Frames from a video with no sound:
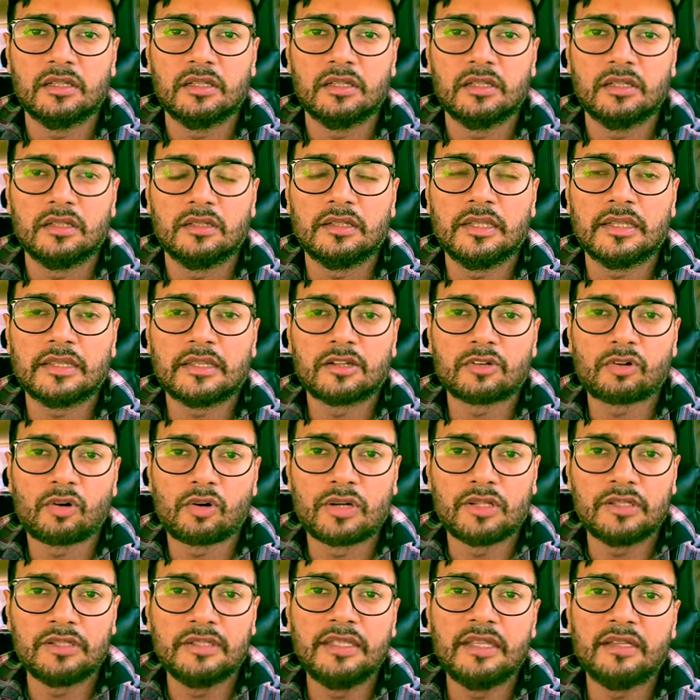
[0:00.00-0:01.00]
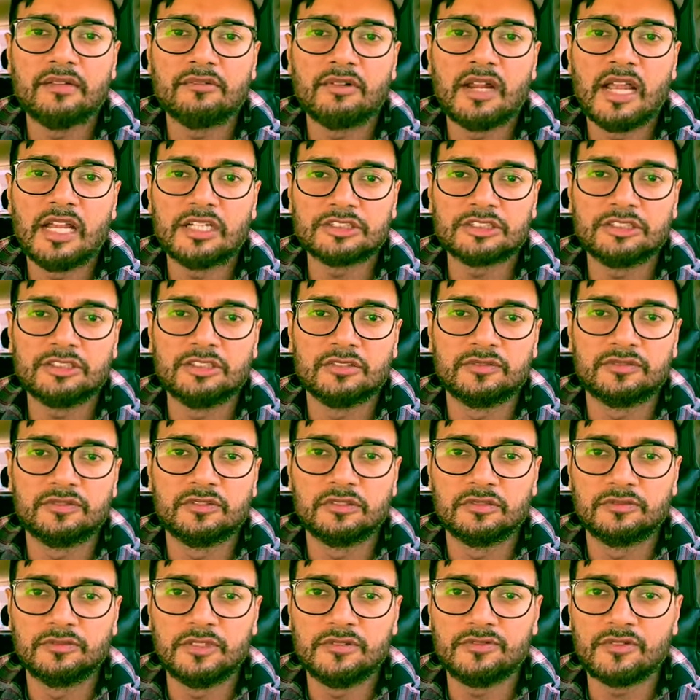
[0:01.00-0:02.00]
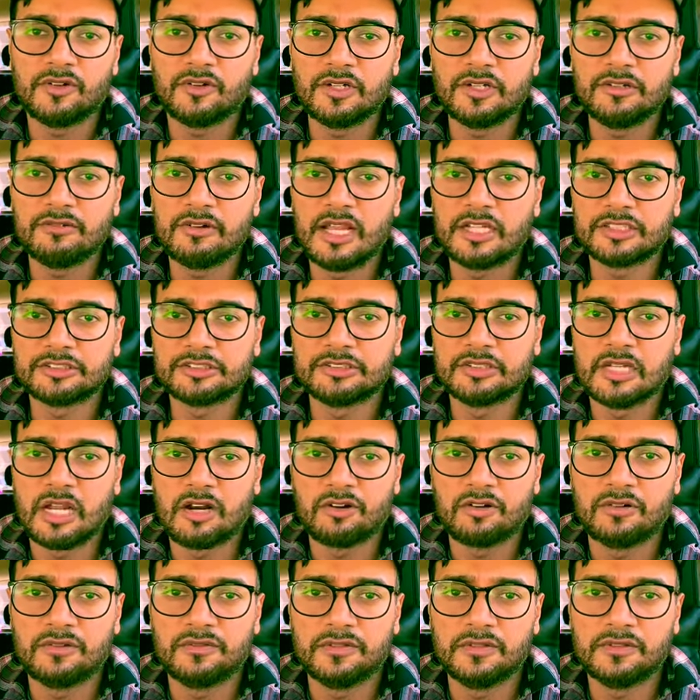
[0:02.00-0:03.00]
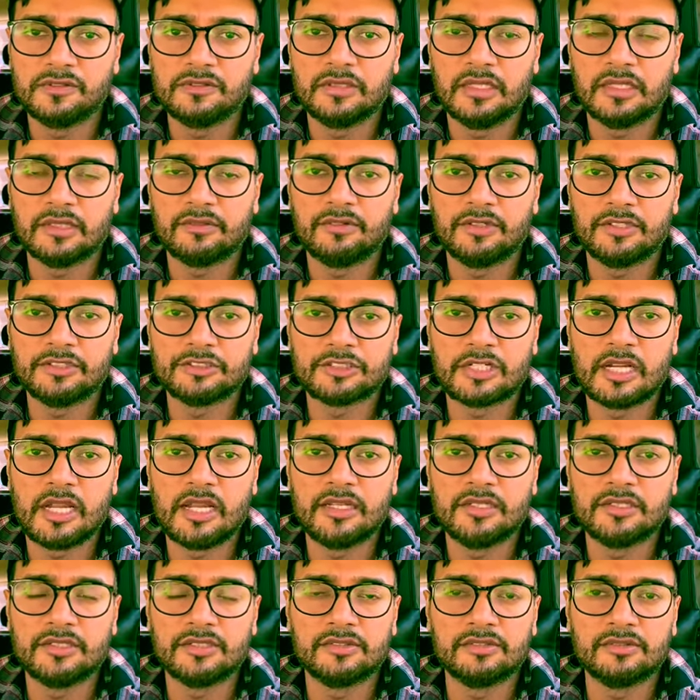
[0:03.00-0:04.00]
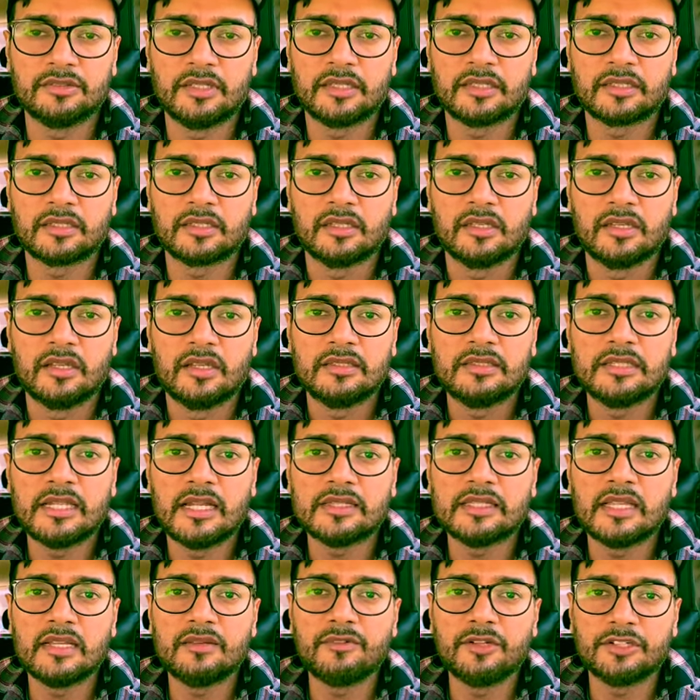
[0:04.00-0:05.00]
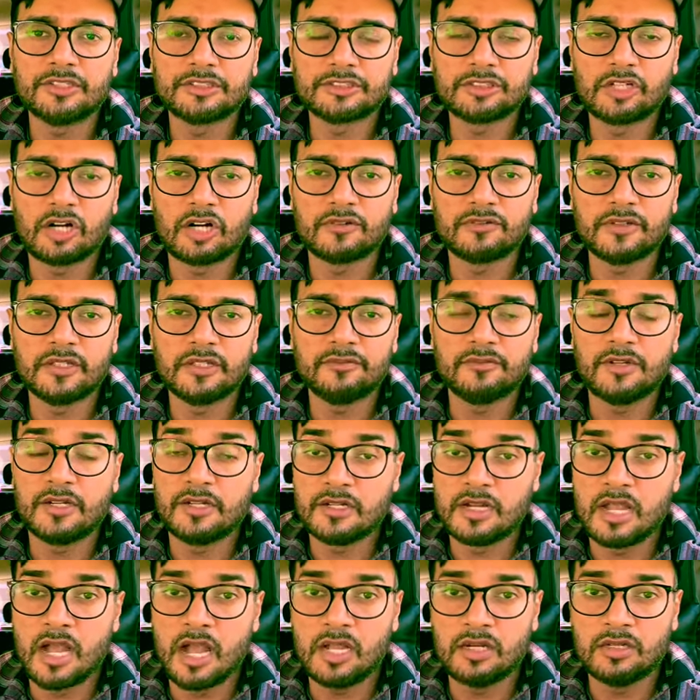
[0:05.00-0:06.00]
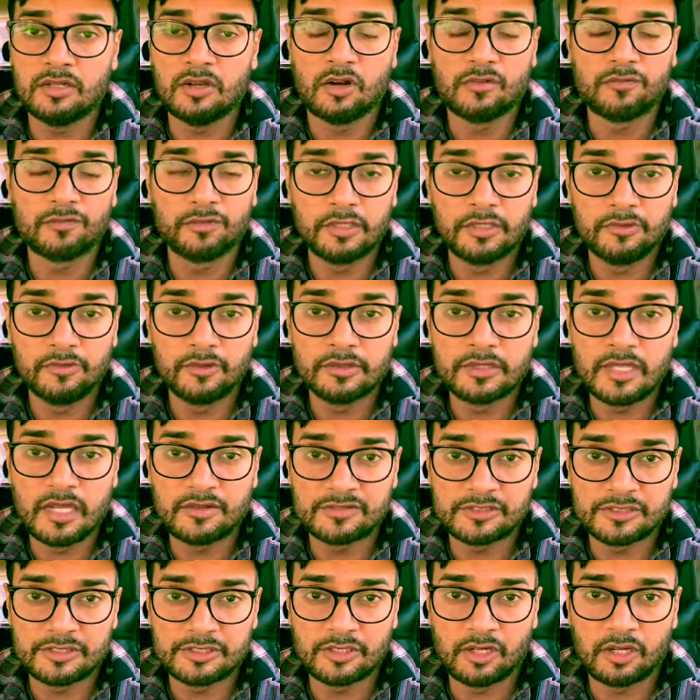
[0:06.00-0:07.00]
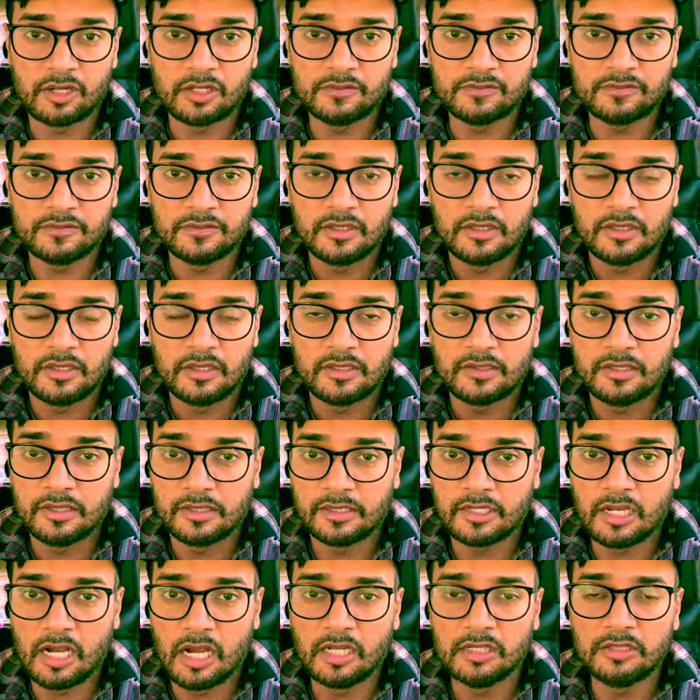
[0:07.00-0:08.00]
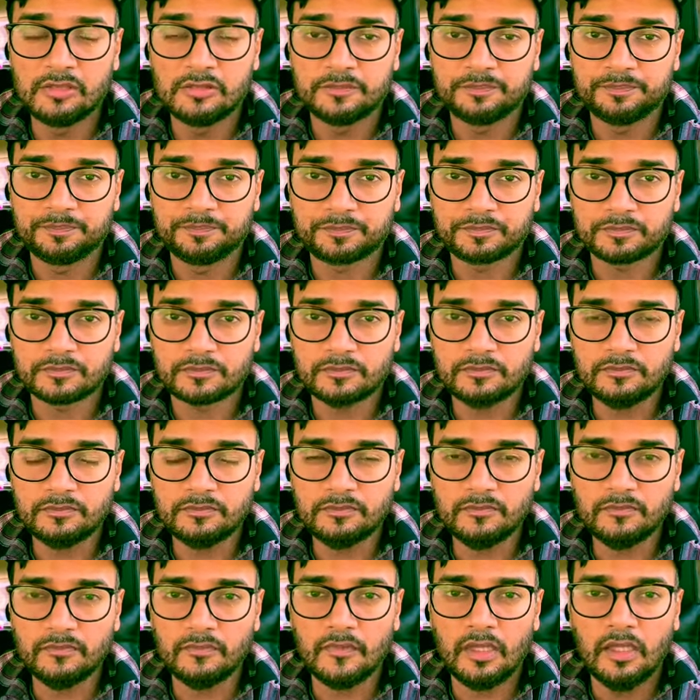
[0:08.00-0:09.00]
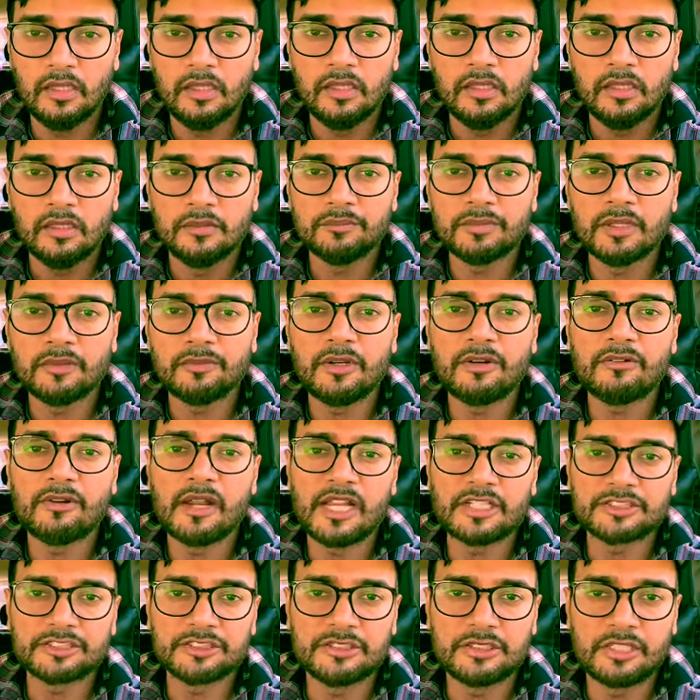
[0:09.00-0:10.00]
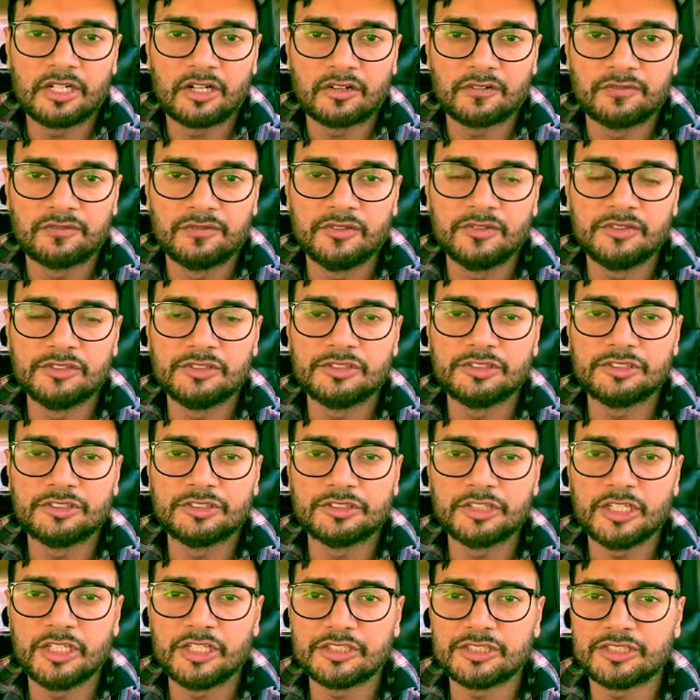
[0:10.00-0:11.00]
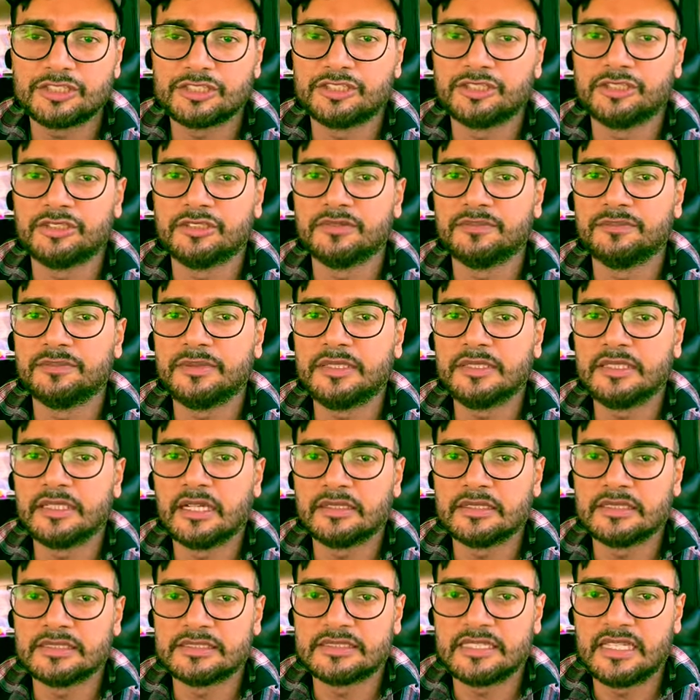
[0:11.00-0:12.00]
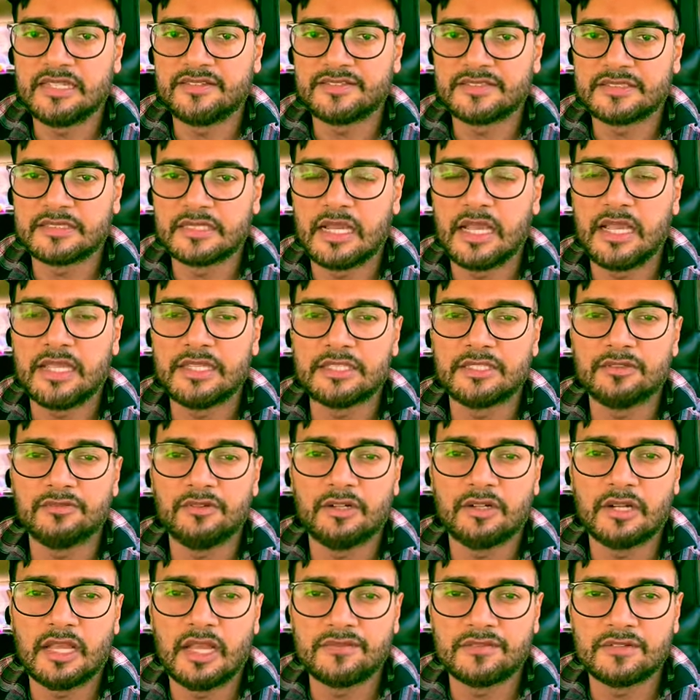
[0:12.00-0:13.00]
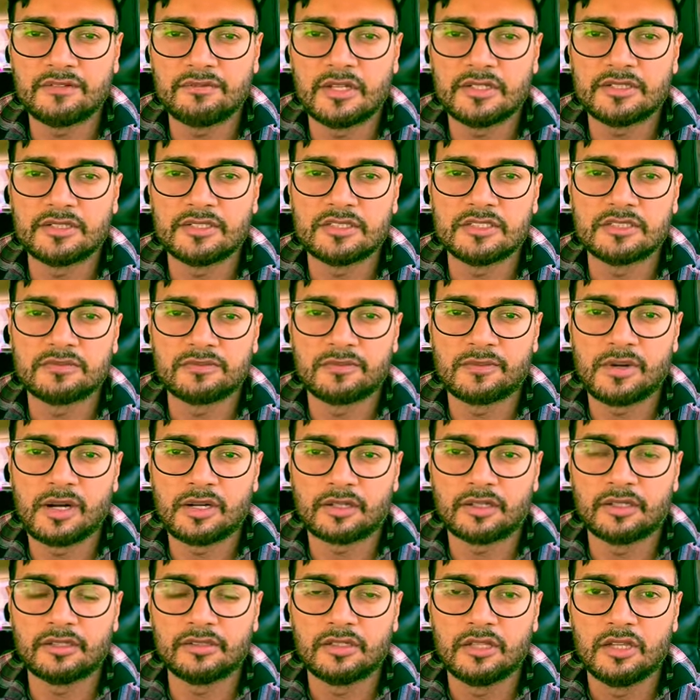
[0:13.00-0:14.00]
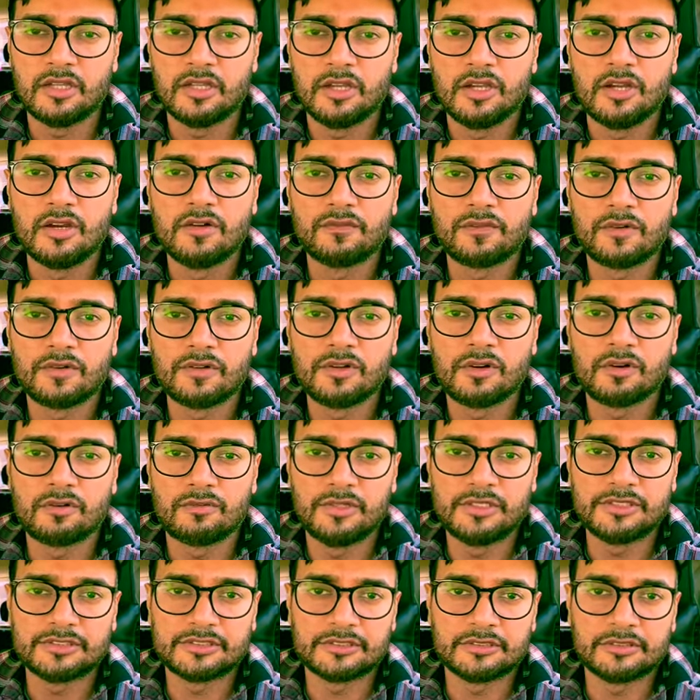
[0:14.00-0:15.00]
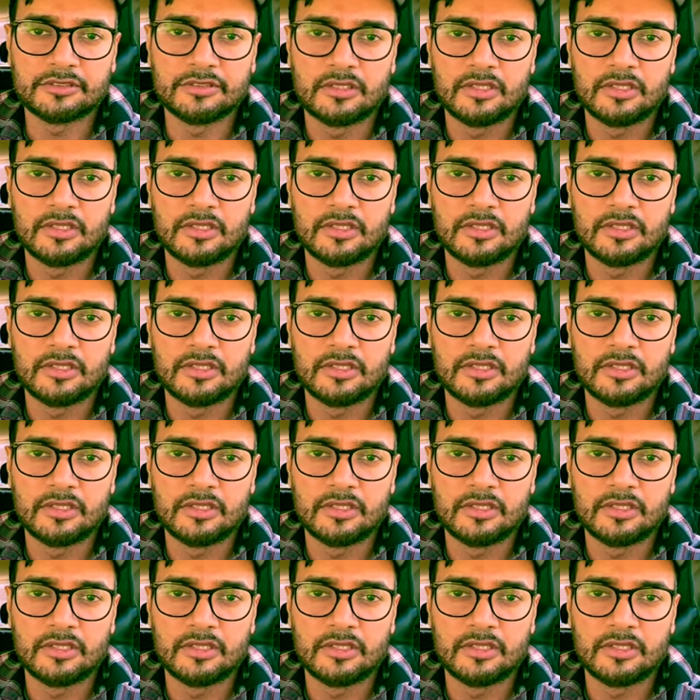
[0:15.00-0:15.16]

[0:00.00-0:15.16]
like accordingly and ration your food. We've already rationed our food. Like we're trying to, like, not that we're starving, we're not. Hopefully we'll never starve, thank God. But we're rationing our food just to be on the safe side, so we don't have to run to the supermarket for no reason.